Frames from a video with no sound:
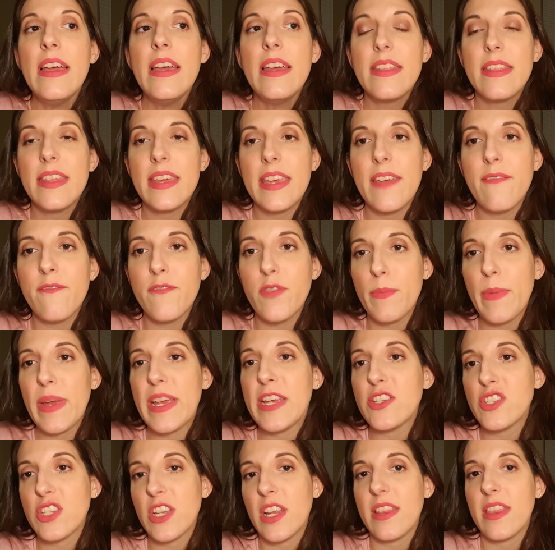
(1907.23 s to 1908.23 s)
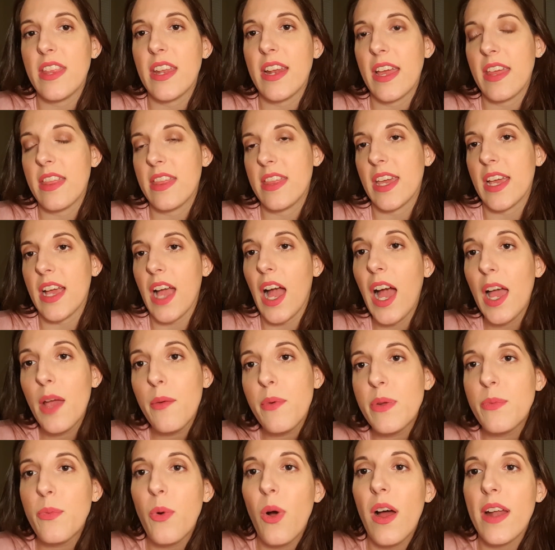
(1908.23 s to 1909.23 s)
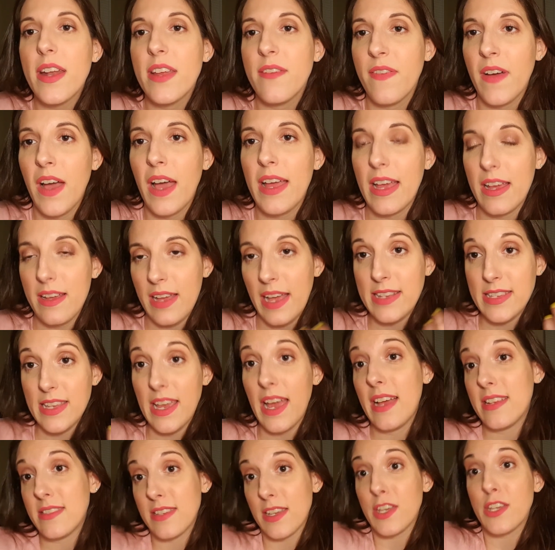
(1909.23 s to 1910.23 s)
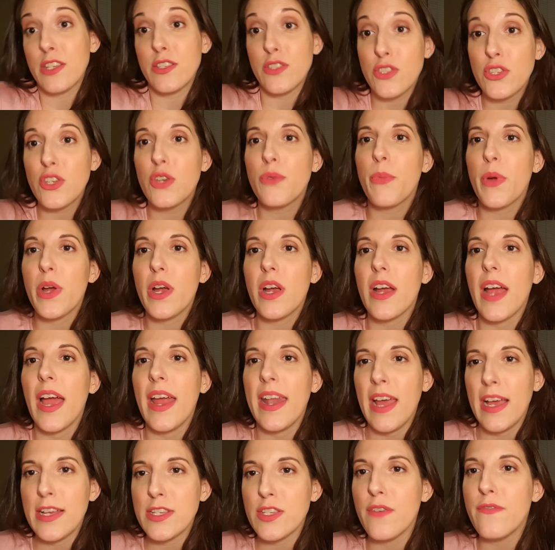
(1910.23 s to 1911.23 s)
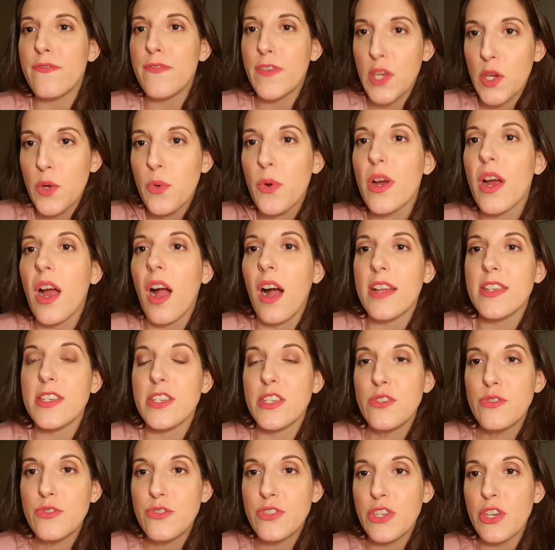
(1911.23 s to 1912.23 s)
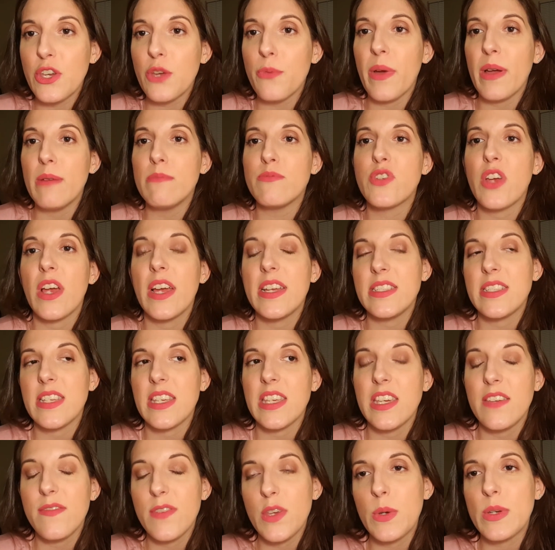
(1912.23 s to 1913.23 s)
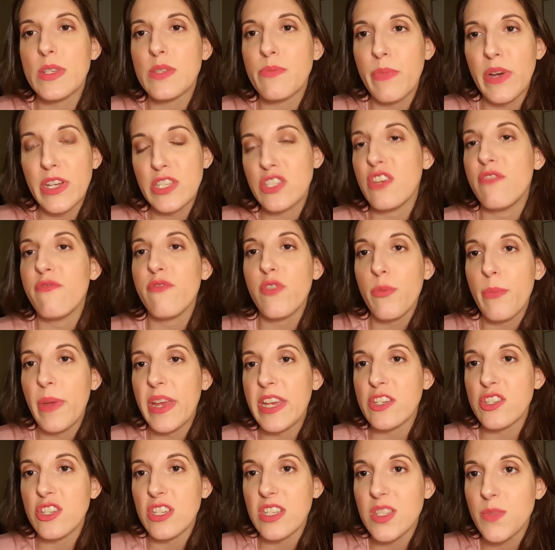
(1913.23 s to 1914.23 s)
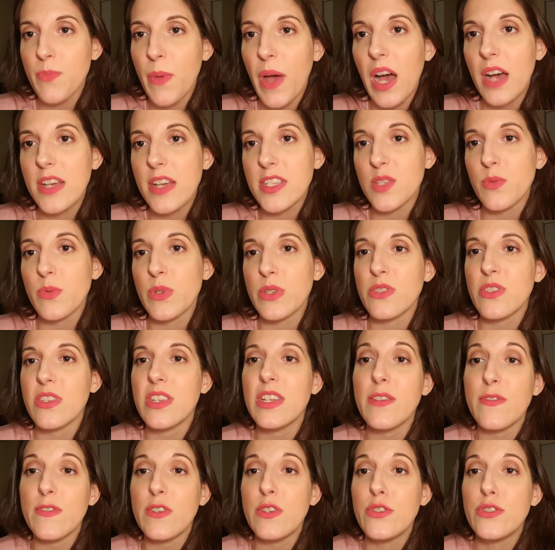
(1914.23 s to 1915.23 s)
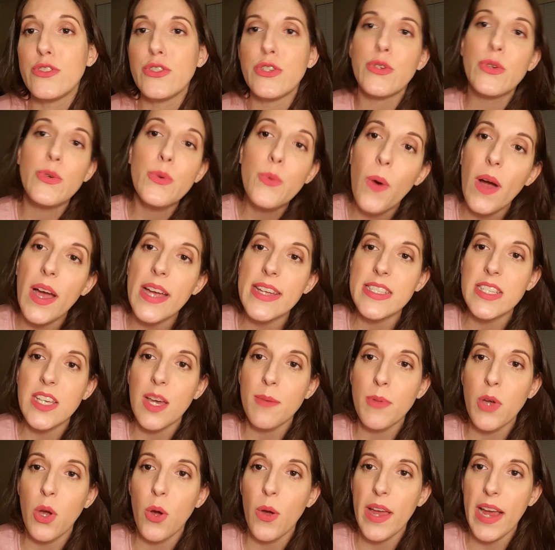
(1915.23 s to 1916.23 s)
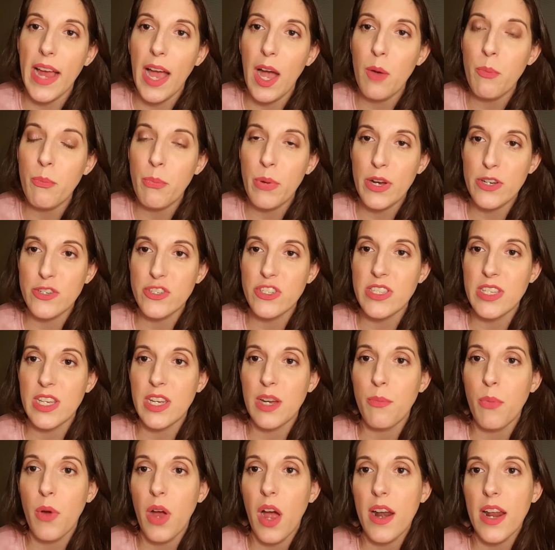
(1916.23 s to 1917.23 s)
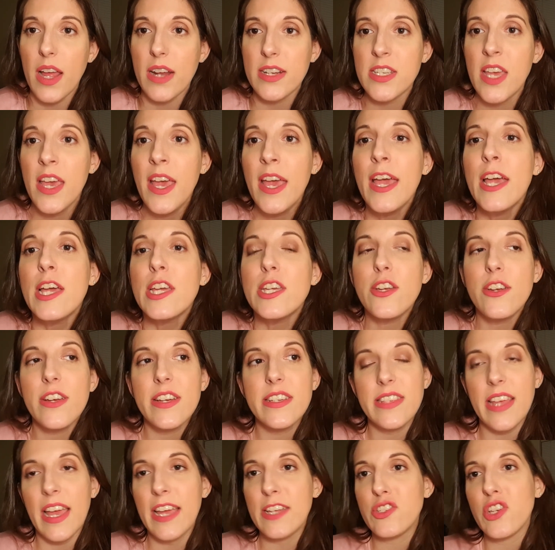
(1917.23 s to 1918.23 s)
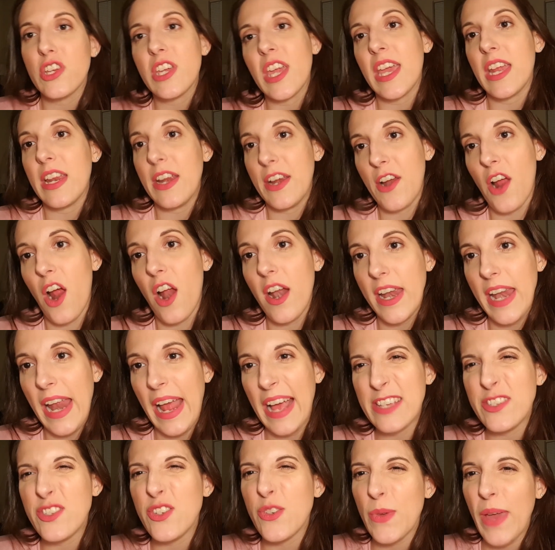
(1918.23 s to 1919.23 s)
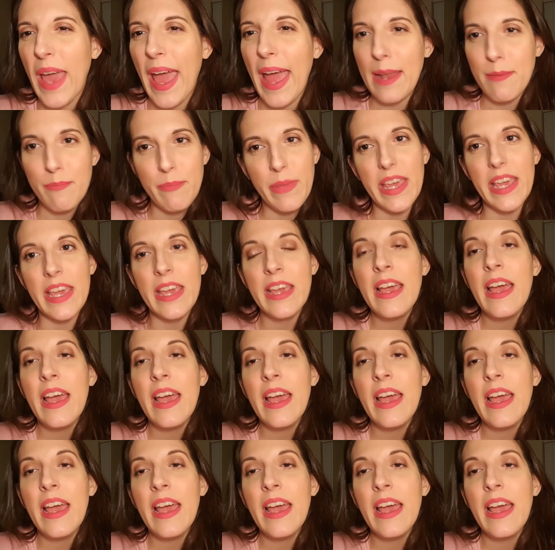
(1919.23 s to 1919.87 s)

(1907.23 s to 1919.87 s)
the information that I think I would want if as a consumer and as a viewer on YouTube. I'm trying to give you as much information as possible so that if you do wind up going out and purchasing a product, you're as educated on it as you can be.